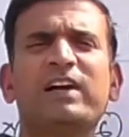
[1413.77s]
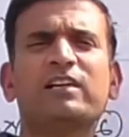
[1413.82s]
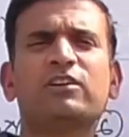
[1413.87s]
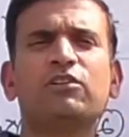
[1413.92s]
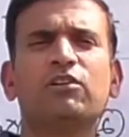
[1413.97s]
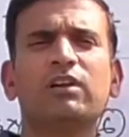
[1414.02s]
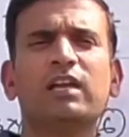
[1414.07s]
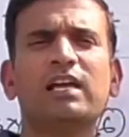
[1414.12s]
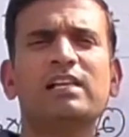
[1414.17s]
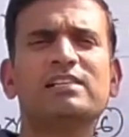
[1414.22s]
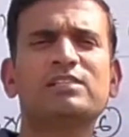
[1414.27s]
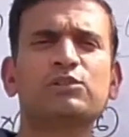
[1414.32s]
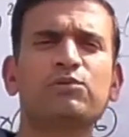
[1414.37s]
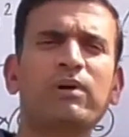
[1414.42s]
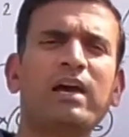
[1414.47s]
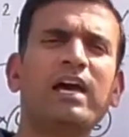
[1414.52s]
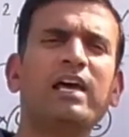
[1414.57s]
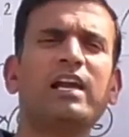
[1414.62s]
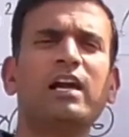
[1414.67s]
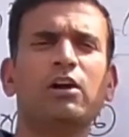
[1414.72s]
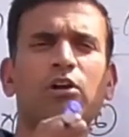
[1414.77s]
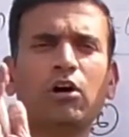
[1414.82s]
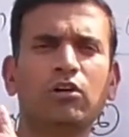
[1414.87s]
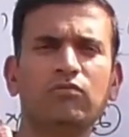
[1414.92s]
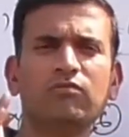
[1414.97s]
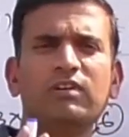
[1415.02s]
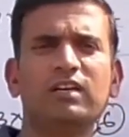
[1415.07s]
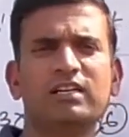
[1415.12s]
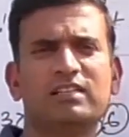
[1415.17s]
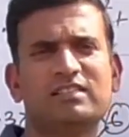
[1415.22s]
factorial square and
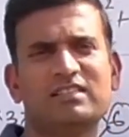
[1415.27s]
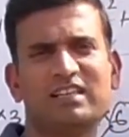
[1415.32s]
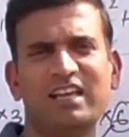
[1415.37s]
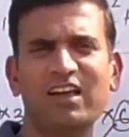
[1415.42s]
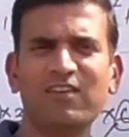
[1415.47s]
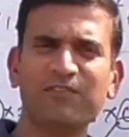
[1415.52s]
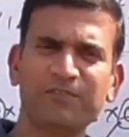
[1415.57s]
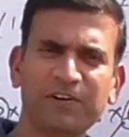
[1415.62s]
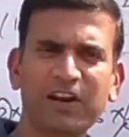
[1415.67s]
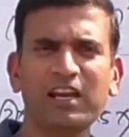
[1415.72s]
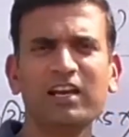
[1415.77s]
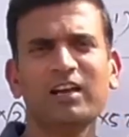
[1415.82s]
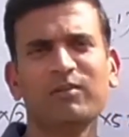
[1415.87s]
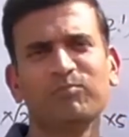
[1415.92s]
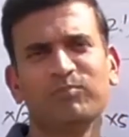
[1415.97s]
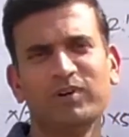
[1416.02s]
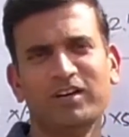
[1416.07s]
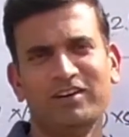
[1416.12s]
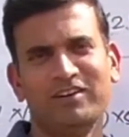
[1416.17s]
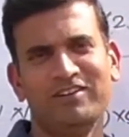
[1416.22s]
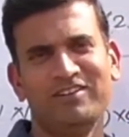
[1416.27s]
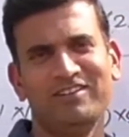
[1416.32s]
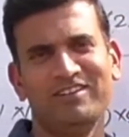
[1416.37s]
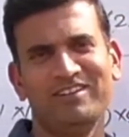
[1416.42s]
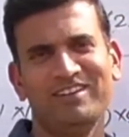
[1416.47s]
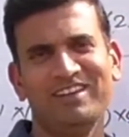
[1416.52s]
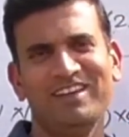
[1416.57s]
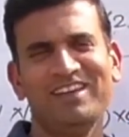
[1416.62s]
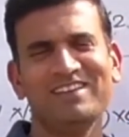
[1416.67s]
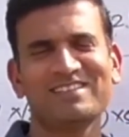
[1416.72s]
onwards, every number
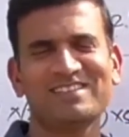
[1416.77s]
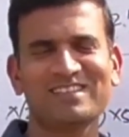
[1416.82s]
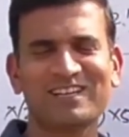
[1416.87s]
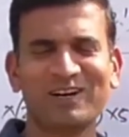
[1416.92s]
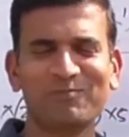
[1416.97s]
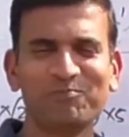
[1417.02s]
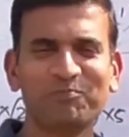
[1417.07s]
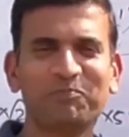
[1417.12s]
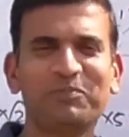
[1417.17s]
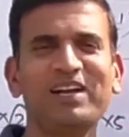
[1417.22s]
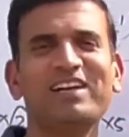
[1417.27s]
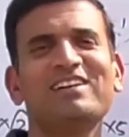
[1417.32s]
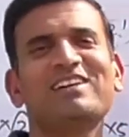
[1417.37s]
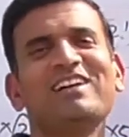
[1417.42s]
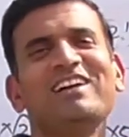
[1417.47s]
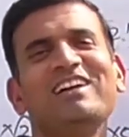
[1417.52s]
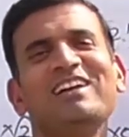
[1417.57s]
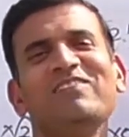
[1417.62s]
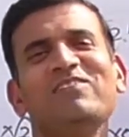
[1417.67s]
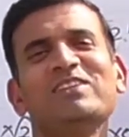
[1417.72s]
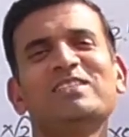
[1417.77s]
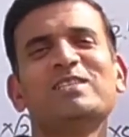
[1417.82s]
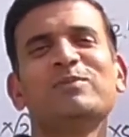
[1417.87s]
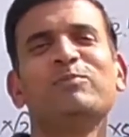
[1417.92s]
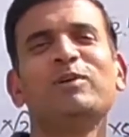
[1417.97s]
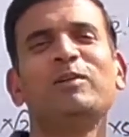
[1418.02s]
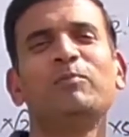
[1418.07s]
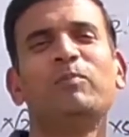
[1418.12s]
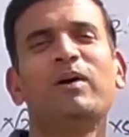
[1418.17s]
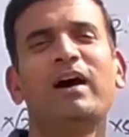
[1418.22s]
is completely
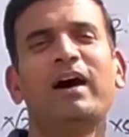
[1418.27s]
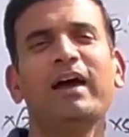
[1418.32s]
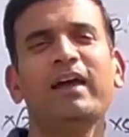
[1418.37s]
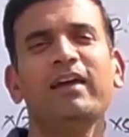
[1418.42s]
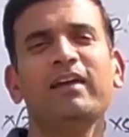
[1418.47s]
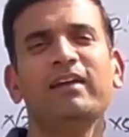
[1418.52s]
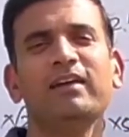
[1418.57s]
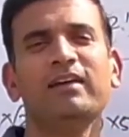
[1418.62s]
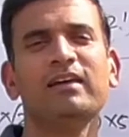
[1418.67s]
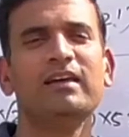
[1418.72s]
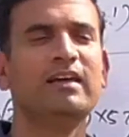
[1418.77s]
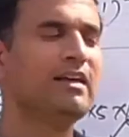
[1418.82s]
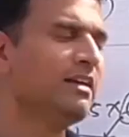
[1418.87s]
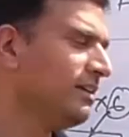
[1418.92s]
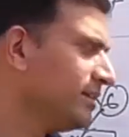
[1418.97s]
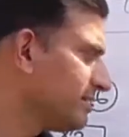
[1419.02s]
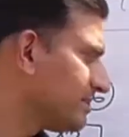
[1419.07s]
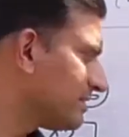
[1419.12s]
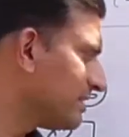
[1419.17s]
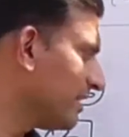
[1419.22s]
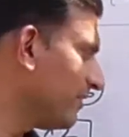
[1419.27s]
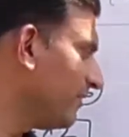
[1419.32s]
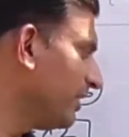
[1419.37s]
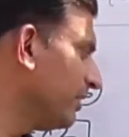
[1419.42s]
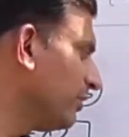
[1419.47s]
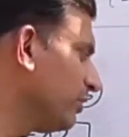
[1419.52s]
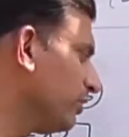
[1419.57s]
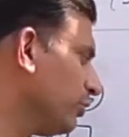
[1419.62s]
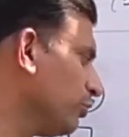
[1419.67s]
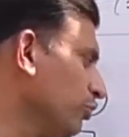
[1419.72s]
divisible by 2
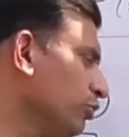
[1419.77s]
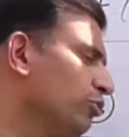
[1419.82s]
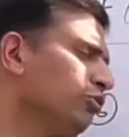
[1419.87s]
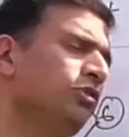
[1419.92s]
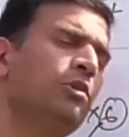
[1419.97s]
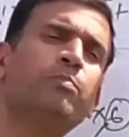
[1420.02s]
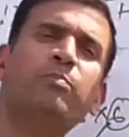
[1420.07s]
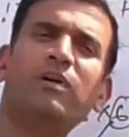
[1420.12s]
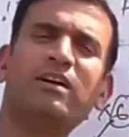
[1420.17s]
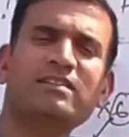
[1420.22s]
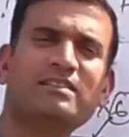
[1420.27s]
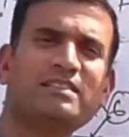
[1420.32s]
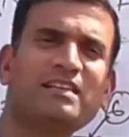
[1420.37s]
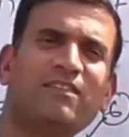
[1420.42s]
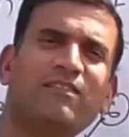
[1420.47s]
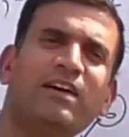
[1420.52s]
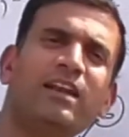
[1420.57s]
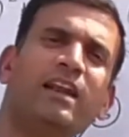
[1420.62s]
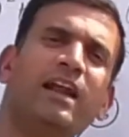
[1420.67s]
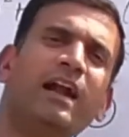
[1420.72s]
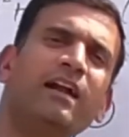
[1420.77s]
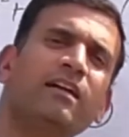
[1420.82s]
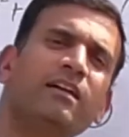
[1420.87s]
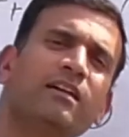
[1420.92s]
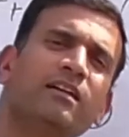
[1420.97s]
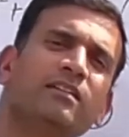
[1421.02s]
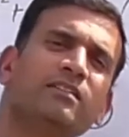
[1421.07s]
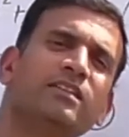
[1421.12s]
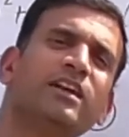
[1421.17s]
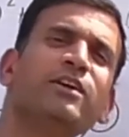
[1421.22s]
to the power 7 and
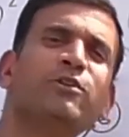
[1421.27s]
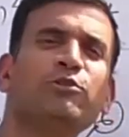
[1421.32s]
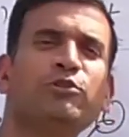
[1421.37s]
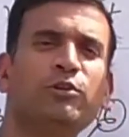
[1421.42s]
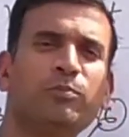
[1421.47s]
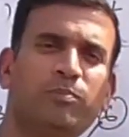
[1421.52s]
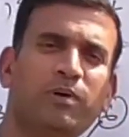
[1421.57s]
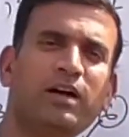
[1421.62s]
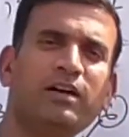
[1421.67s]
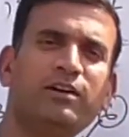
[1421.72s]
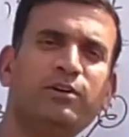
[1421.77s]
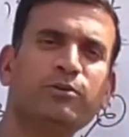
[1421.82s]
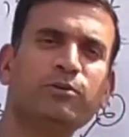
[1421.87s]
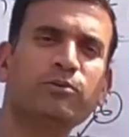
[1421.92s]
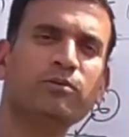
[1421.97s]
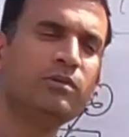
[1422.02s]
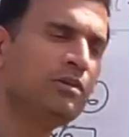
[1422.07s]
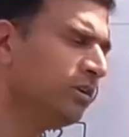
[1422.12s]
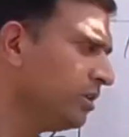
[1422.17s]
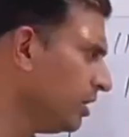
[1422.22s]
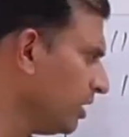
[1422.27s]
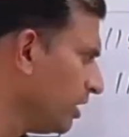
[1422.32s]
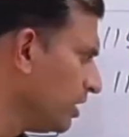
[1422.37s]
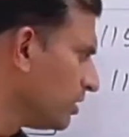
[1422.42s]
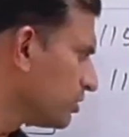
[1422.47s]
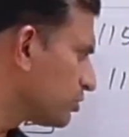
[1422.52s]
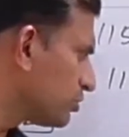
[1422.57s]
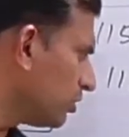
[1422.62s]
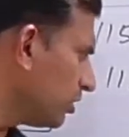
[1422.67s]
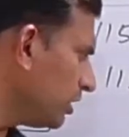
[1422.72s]
3 to the power 2.
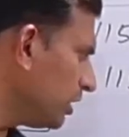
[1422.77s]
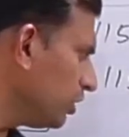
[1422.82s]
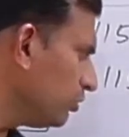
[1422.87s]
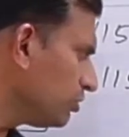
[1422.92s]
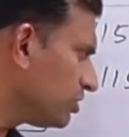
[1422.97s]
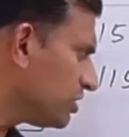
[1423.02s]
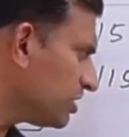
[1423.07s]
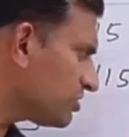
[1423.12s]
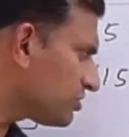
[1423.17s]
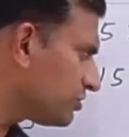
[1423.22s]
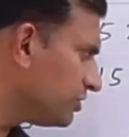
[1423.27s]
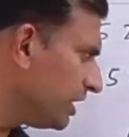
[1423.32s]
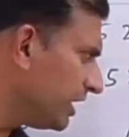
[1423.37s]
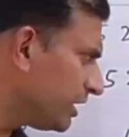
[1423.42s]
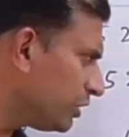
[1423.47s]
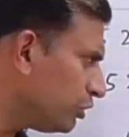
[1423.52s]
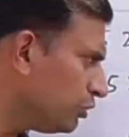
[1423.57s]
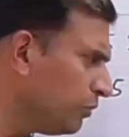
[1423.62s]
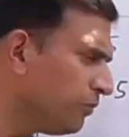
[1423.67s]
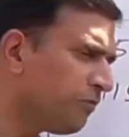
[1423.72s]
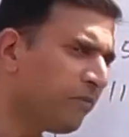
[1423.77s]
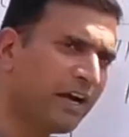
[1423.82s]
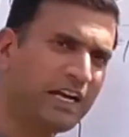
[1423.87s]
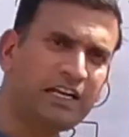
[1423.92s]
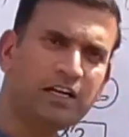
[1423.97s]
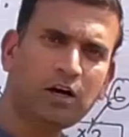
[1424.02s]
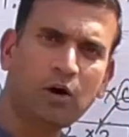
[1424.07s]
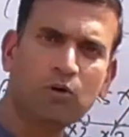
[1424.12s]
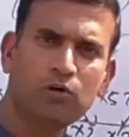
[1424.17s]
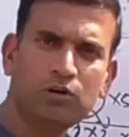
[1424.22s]
So you just need to
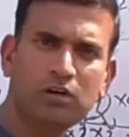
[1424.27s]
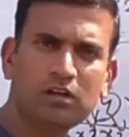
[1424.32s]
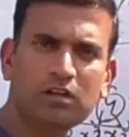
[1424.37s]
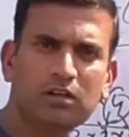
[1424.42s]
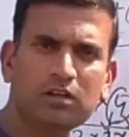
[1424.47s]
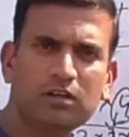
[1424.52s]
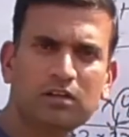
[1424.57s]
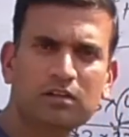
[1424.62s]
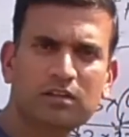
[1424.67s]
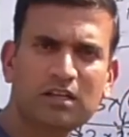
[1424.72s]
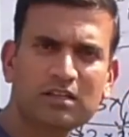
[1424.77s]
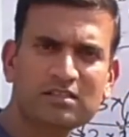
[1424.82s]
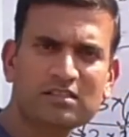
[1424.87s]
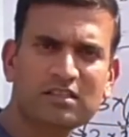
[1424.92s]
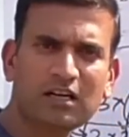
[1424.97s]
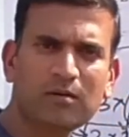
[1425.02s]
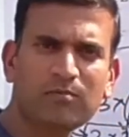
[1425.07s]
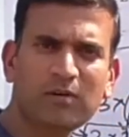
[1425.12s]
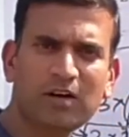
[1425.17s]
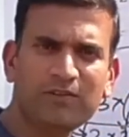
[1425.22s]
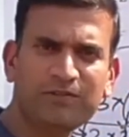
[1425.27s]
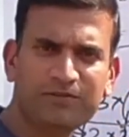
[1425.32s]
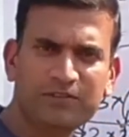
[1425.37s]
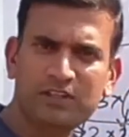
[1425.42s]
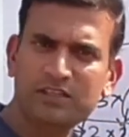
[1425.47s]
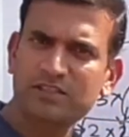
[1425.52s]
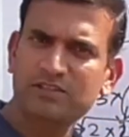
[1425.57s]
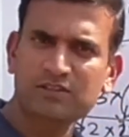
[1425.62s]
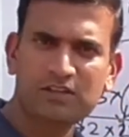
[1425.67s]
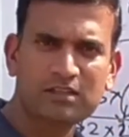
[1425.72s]
find out the sum of
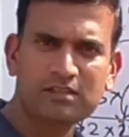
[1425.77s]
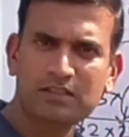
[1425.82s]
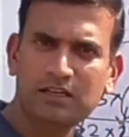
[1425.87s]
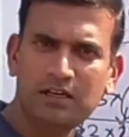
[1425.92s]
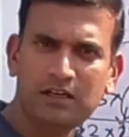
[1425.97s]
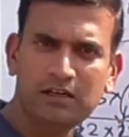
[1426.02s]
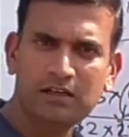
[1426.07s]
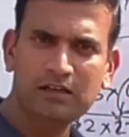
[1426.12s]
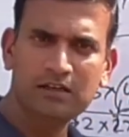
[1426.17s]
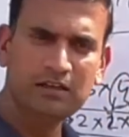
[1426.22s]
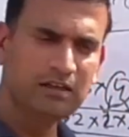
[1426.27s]
this result